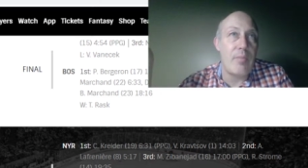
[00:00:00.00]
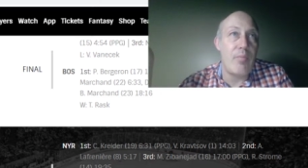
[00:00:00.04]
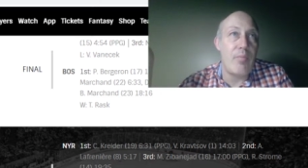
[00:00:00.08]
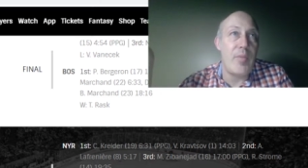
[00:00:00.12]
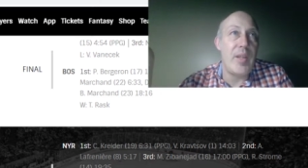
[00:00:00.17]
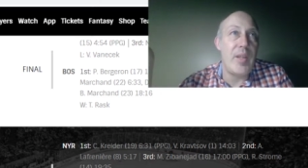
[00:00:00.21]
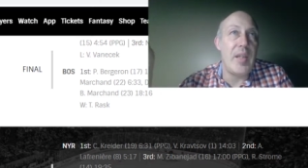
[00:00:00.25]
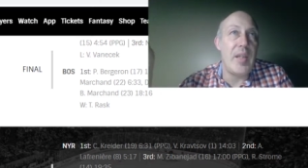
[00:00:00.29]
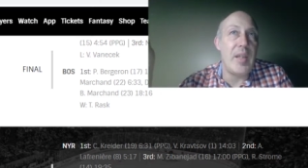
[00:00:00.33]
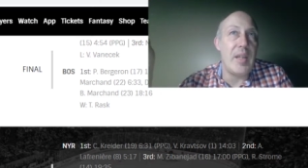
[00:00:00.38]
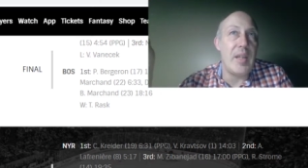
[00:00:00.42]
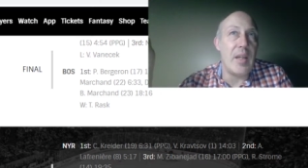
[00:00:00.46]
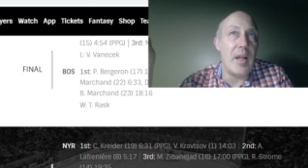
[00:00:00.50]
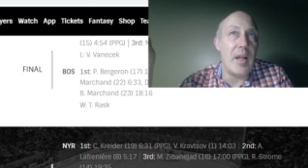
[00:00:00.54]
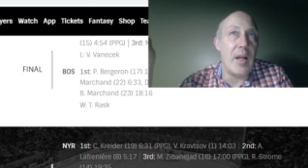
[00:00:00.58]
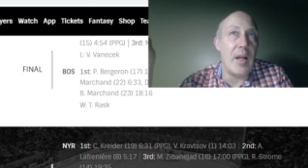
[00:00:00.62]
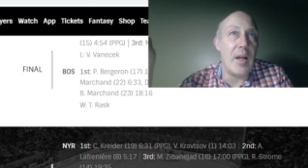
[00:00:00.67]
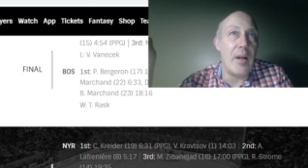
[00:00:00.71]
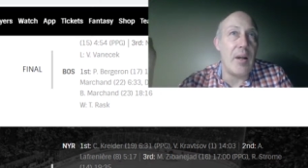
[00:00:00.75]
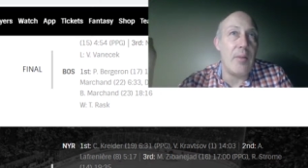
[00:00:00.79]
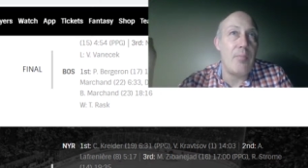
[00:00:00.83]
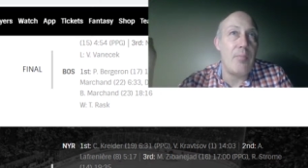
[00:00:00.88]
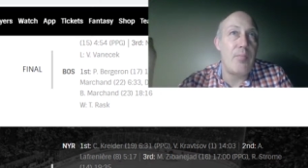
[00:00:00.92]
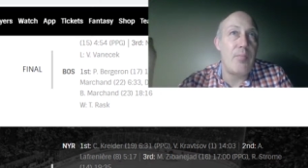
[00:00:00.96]

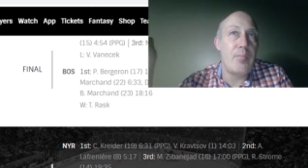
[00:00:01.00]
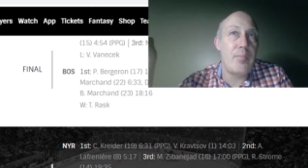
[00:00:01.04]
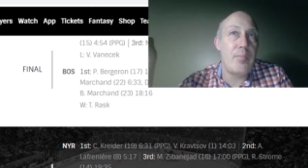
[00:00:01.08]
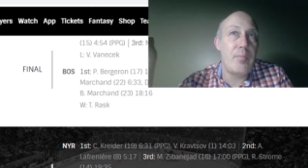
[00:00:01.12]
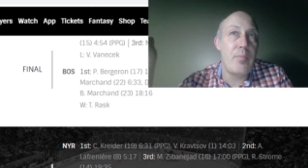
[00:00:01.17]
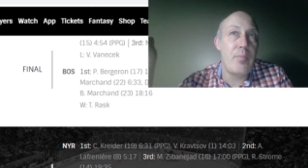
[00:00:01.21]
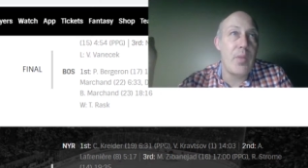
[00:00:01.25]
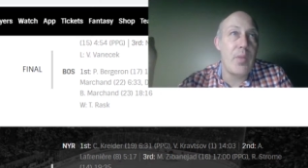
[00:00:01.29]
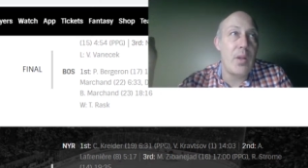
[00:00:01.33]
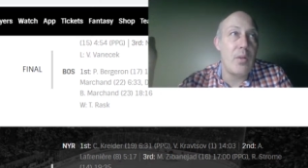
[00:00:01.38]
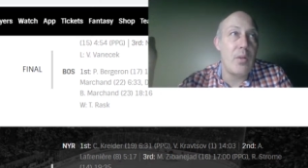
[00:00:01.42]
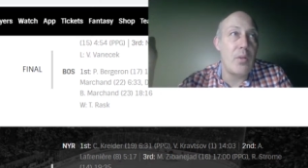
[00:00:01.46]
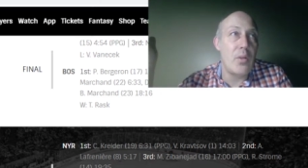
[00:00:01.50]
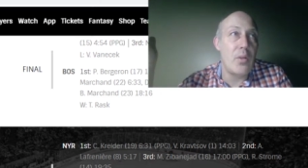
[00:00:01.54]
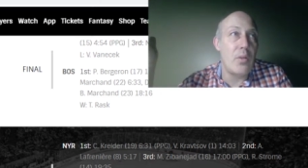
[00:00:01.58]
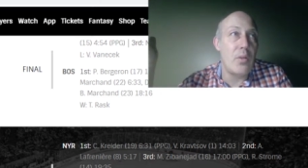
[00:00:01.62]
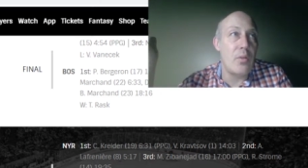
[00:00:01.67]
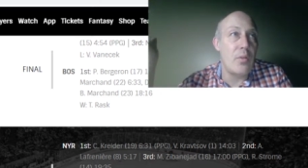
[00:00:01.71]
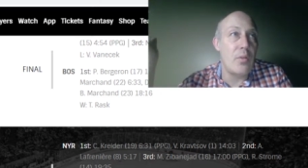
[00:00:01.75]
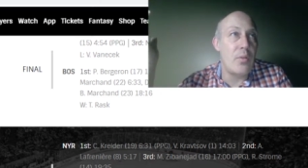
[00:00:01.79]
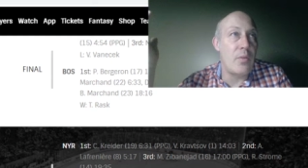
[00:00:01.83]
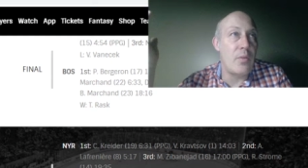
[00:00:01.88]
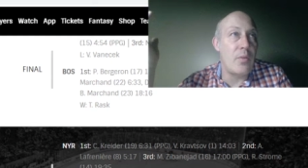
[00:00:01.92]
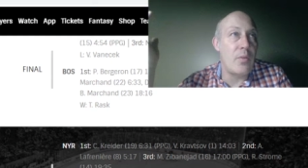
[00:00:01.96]
the
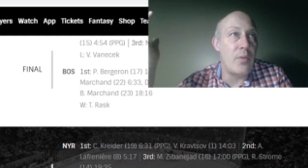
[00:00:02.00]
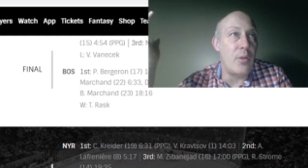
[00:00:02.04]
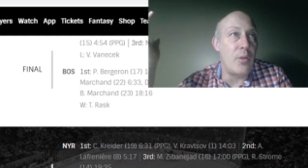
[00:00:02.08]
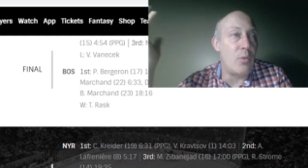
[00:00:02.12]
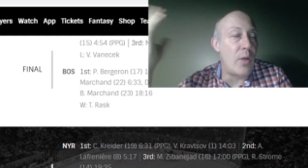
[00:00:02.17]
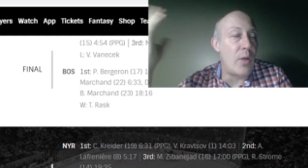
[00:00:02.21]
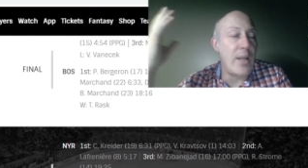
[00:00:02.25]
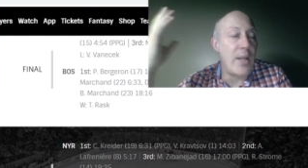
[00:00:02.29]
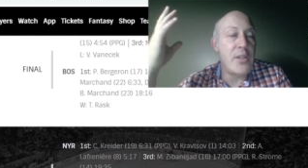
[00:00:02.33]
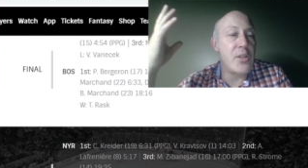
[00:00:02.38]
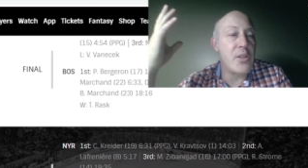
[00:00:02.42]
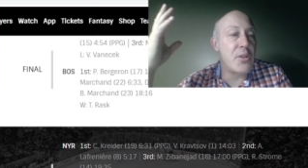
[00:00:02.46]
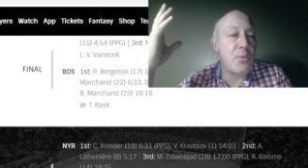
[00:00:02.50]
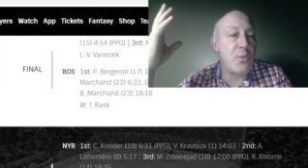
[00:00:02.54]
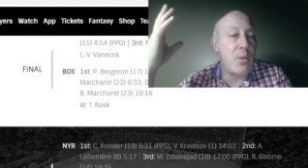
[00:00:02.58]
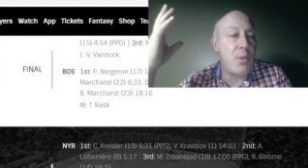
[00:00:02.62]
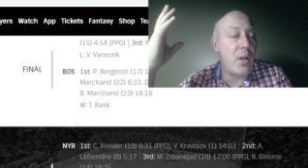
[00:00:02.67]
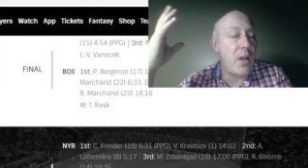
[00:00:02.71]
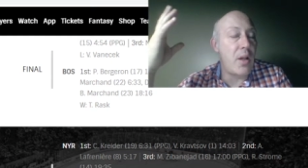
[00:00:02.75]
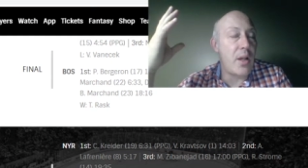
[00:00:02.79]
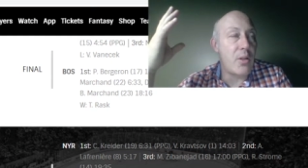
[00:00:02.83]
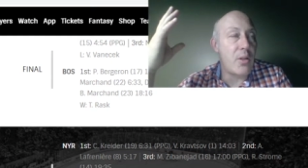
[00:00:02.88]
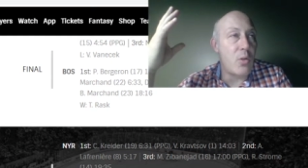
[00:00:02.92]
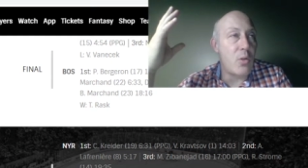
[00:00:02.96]
Rangers would
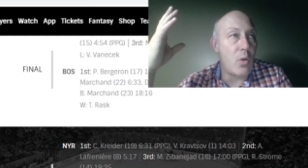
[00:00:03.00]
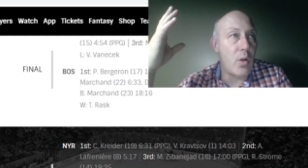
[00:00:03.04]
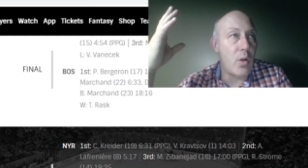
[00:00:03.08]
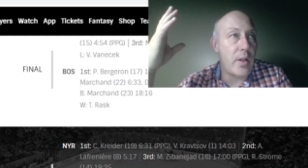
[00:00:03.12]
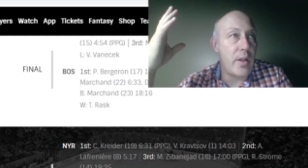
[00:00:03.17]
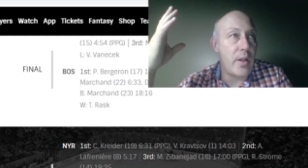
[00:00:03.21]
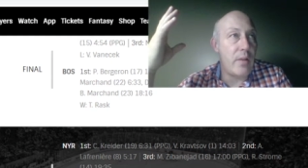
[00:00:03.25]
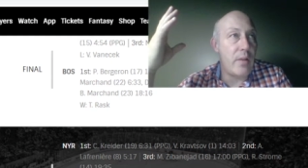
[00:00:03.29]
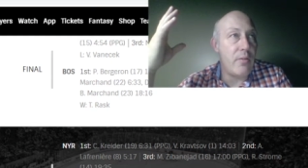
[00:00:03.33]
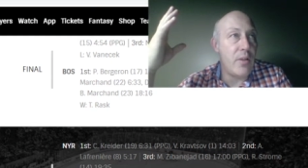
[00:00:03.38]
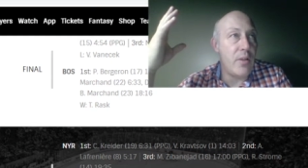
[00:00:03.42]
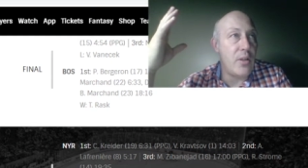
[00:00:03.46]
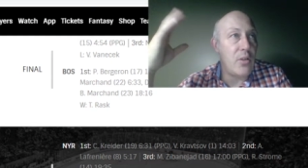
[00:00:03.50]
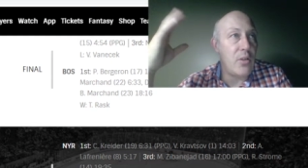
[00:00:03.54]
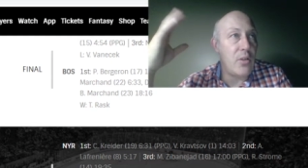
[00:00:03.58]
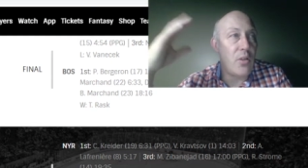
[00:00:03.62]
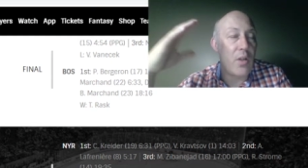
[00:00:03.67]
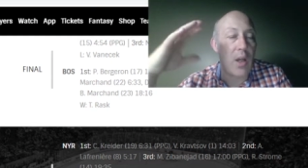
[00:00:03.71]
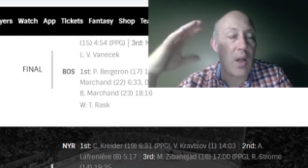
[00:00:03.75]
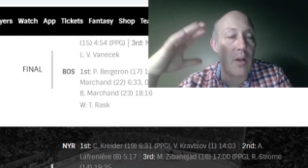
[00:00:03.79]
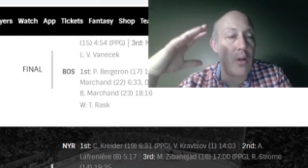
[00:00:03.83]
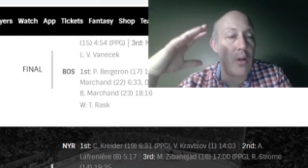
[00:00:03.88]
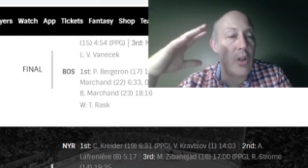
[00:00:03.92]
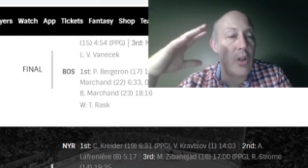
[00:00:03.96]
have Gorgiev in. You've
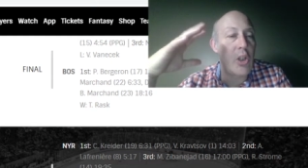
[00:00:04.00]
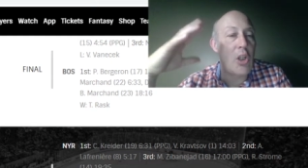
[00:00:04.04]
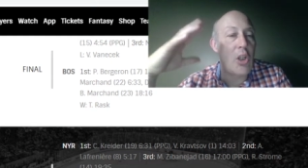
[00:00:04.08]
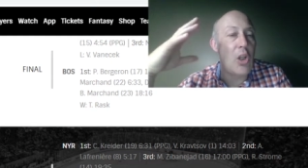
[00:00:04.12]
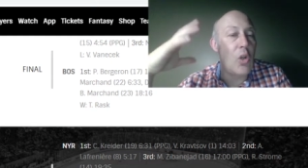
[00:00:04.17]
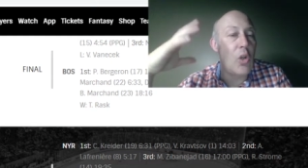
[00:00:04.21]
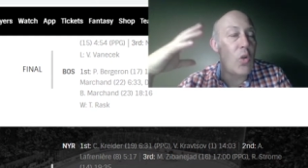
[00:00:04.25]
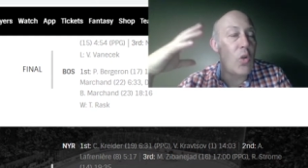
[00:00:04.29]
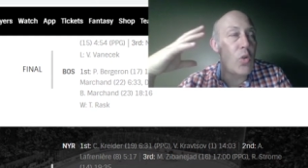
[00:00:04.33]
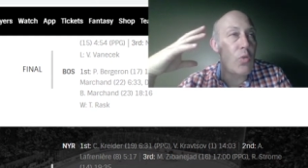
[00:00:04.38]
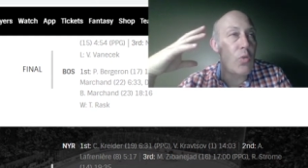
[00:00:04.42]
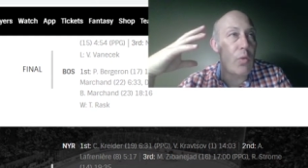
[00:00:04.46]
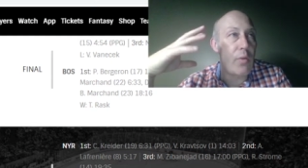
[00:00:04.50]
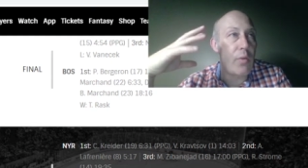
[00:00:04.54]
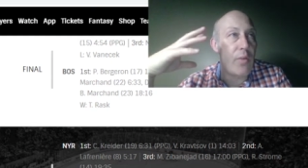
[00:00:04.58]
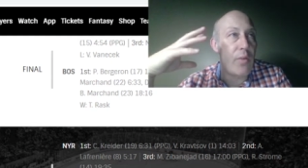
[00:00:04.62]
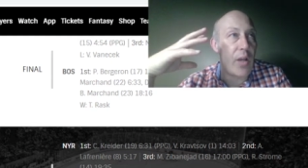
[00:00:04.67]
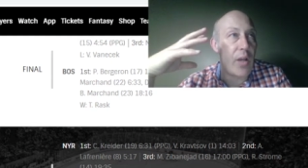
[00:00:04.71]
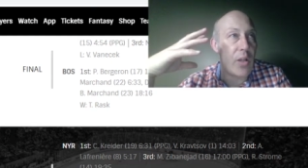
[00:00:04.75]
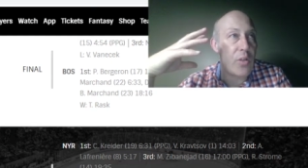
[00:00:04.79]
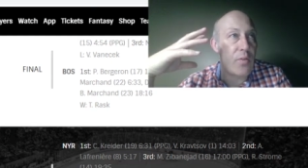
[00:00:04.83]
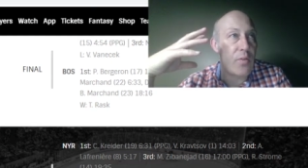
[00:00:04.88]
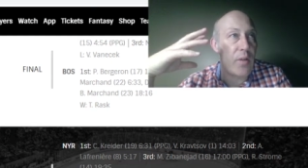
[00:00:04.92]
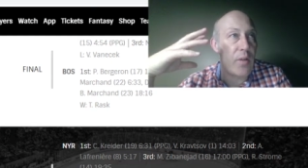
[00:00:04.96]
got a huge
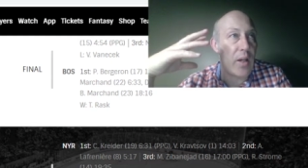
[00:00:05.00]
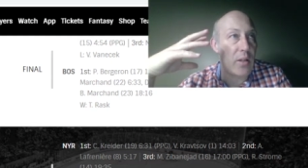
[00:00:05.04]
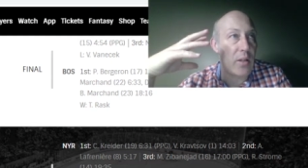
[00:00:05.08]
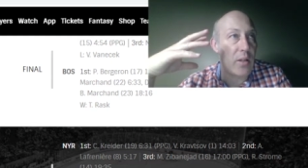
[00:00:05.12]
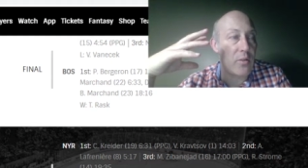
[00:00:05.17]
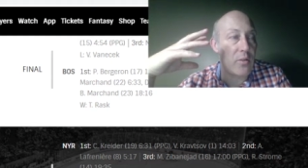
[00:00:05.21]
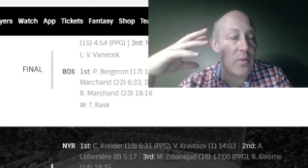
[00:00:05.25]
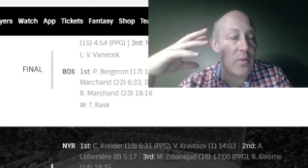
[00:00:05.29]
revenge factor.